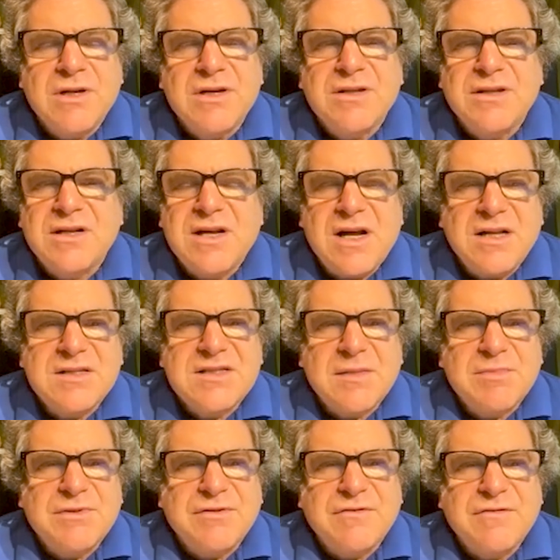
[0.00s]
The concept
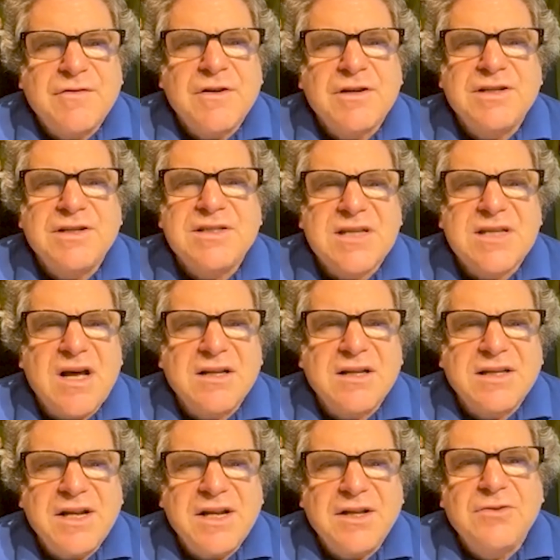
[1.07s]
of
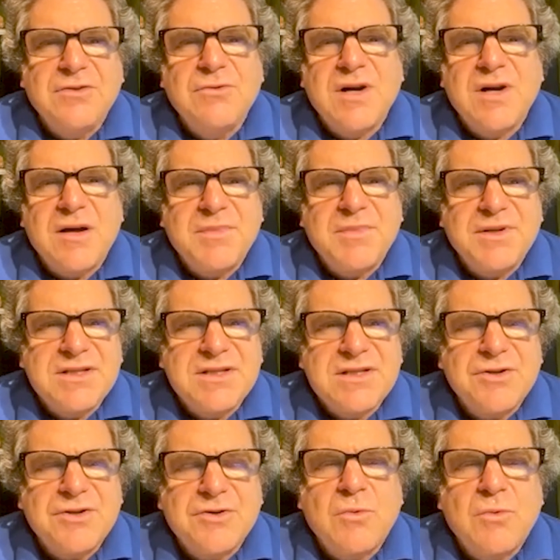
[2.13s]
consolidating two companies
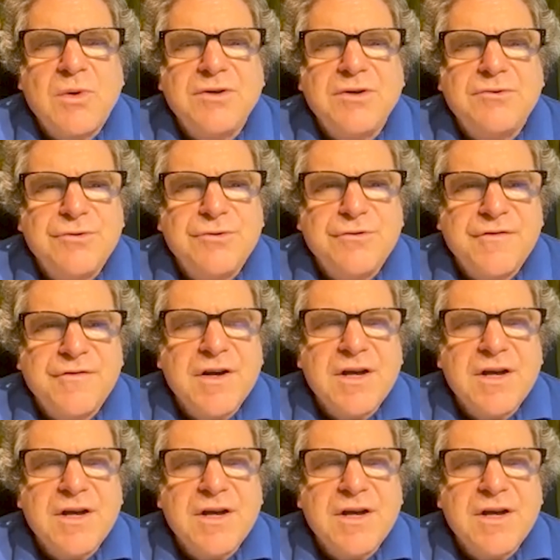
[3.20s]
under one roof,